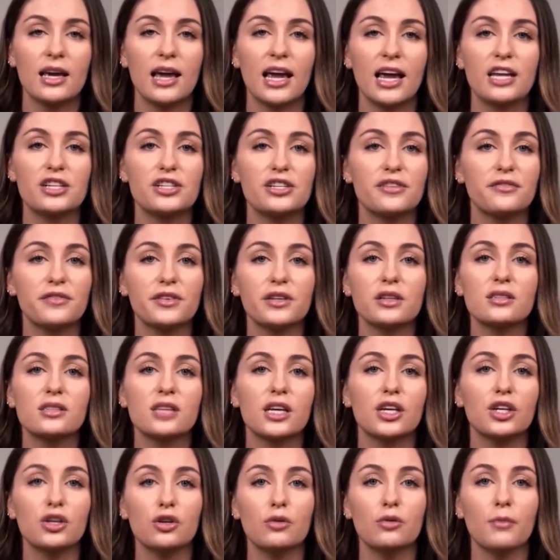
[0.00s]
and she feels
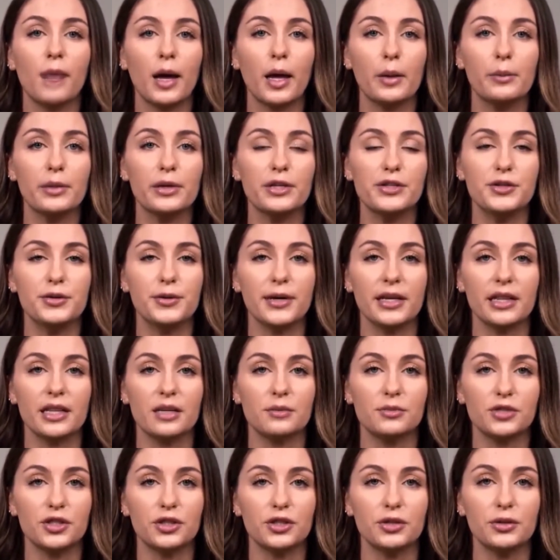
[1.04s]
like you might be doing
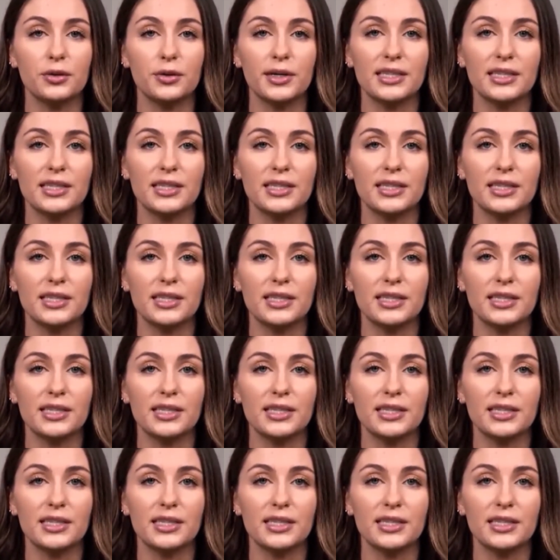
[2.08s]
them too.